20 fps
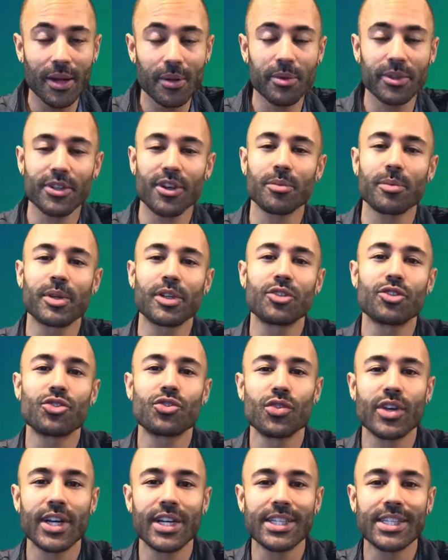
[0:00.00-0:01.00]
I'm going to talk about
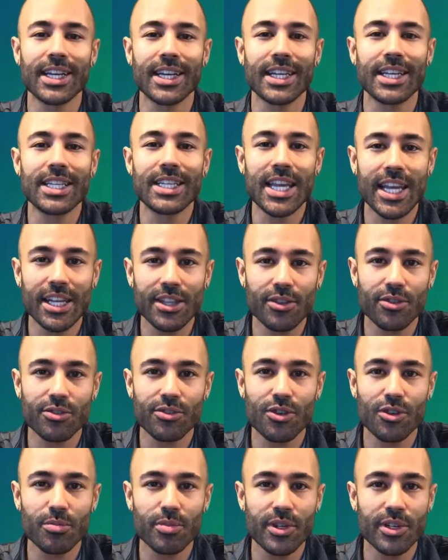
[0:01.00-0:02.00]
strains that contain those
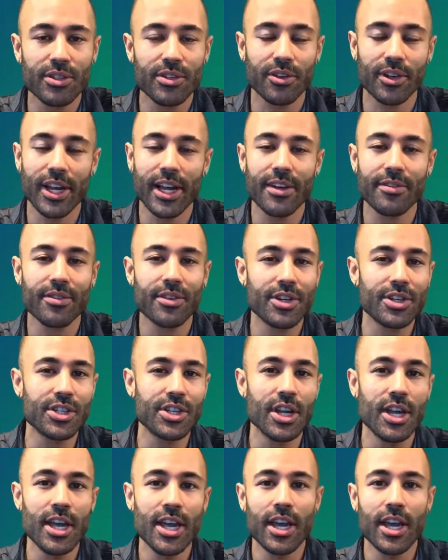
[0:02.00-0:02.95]
terpenes on average,